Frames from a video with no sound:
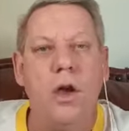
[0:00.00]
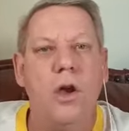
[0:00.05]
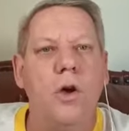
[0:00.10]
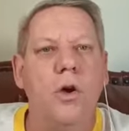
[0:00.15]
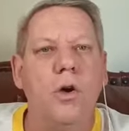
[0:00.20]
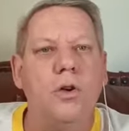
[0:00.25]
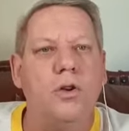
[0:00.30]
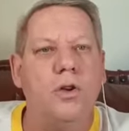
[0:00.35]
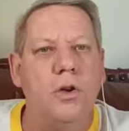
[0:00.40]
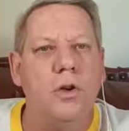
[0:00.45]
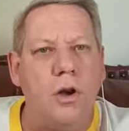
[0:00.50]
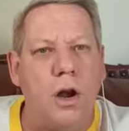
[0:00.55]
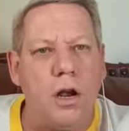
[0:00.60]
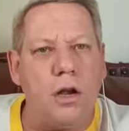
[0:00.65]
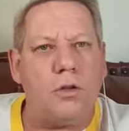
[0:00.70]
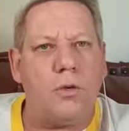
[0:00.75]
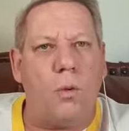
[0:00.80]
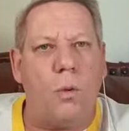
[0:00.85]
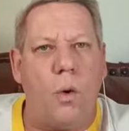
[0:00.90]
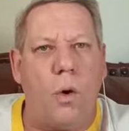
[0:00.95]
who do
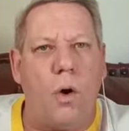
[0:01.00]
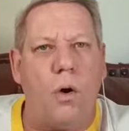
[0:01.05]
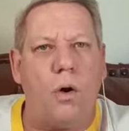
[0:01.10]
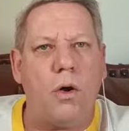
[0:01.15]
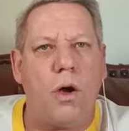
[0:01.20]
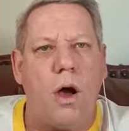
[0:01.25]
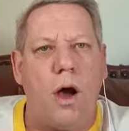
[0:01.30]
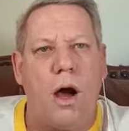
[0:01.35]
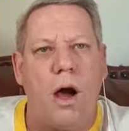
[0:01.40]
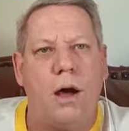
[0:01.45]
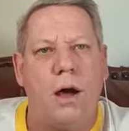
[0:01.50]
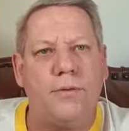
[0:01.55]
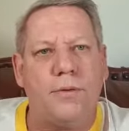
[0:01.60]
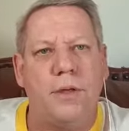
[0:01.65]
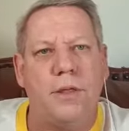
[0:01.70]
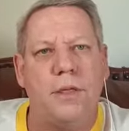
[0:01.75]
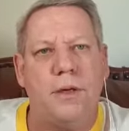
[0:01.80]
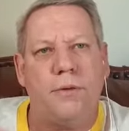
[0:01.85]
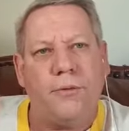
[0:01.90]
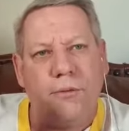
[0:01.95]
not walk after
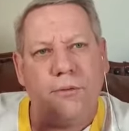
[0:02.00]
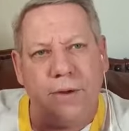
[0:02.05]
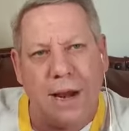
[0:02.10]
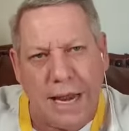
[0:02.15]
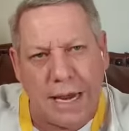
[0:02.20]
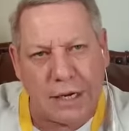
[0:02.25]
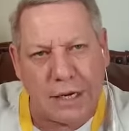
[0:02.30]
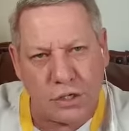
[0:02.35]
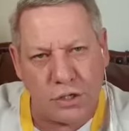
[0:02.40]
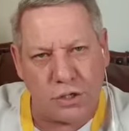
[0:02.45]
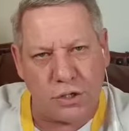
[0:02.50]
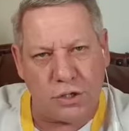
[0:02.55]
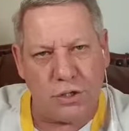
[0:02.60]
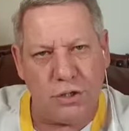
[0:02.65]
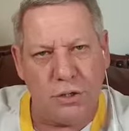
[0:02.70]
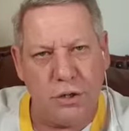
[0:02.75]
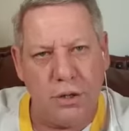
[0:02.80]
the flesh.